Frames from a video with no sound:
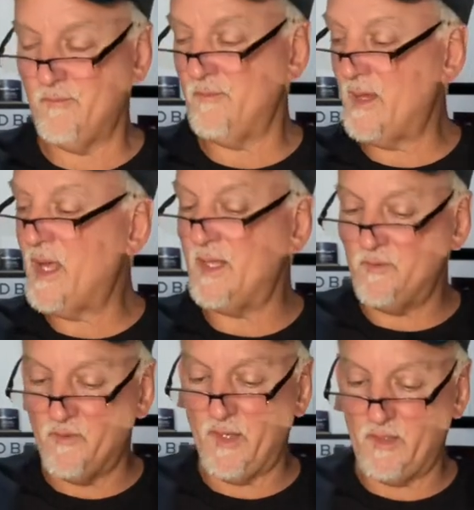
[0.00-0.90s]
not
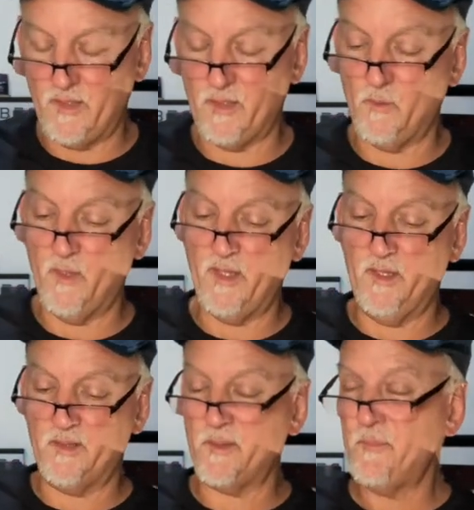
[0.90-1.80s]
inviting in a way
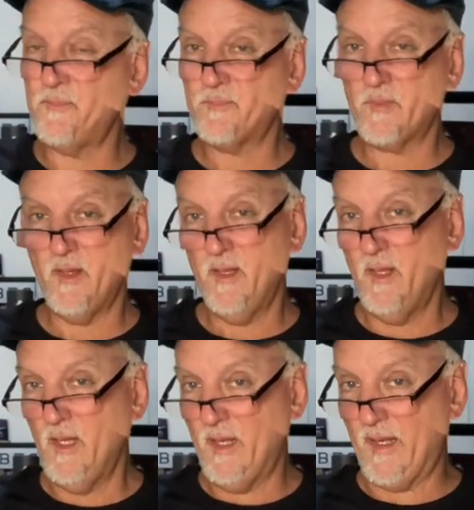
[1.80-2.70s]
is
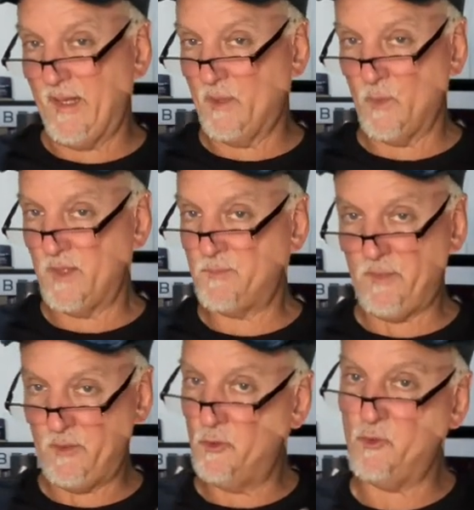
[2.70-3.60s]
and I don't want to
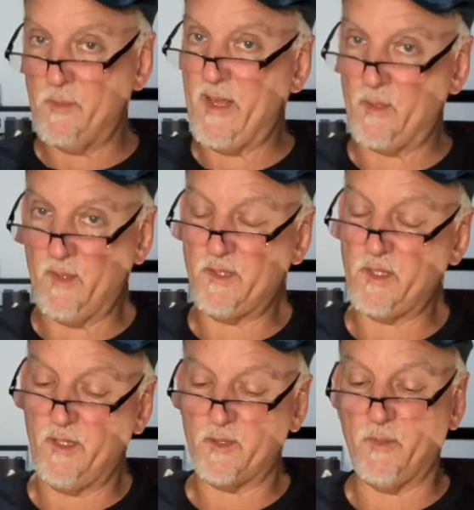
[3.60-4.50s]
be too dramatic when I
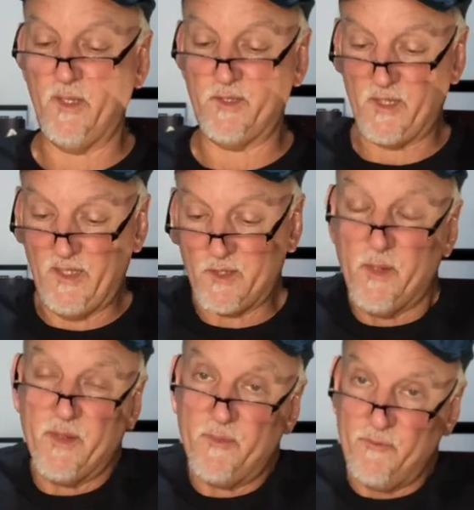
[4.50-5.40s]
say this, but it's it's
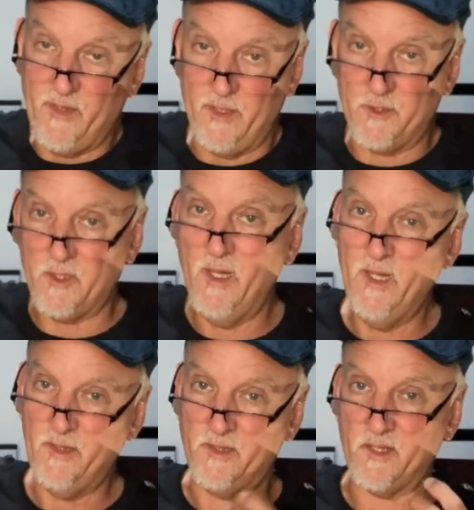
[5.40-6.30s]
on the finish.
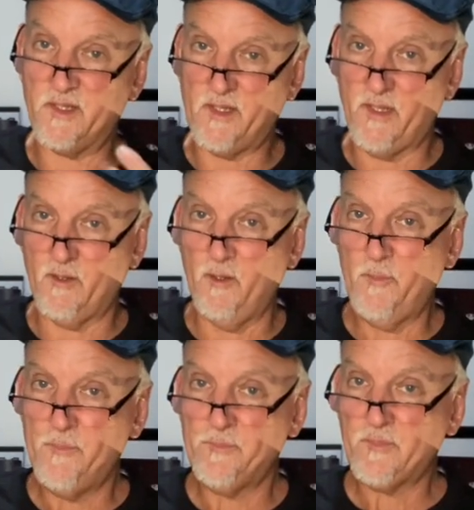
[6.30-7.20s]
There's a subtle,
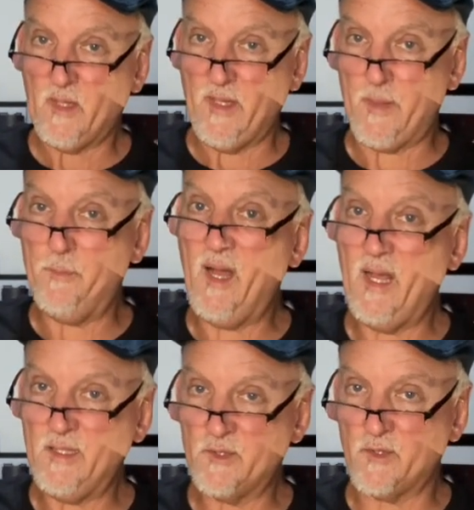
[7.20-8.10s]
like
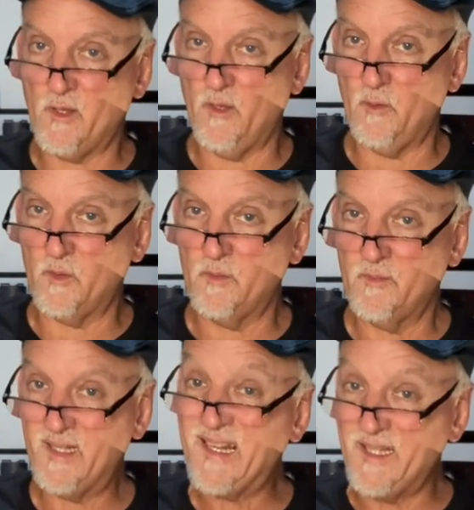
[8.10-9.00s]
Pine-Sol
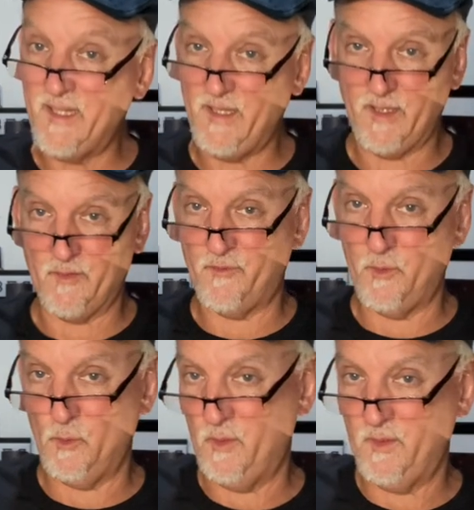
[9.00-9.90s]
cleaning
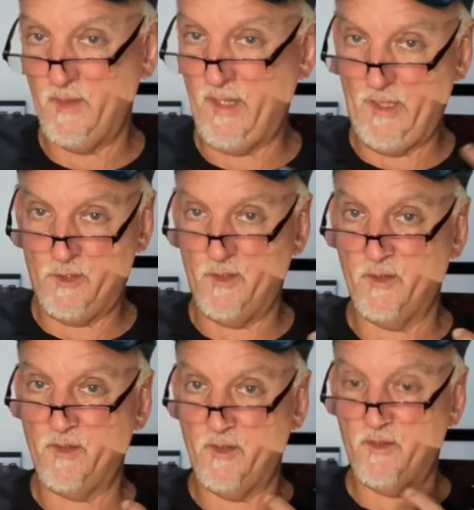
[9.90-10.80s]
fluid agent
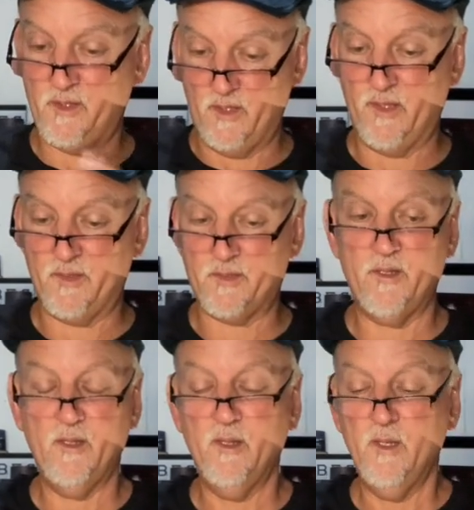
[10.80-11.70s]
to this,
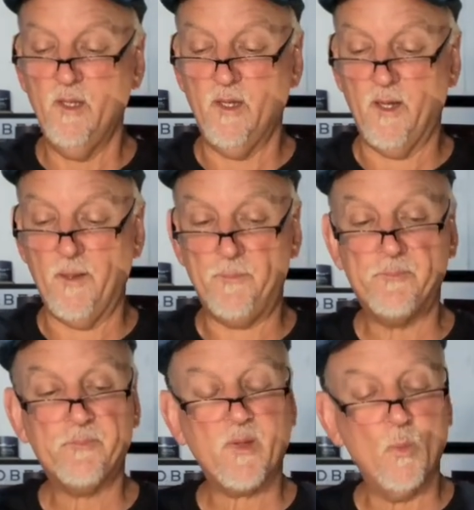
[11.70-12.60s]
um,
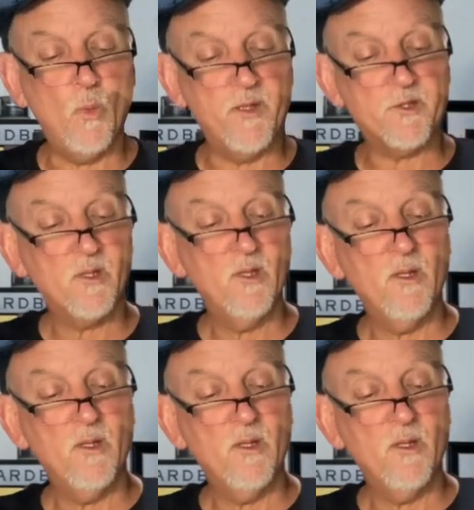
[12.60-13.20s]
which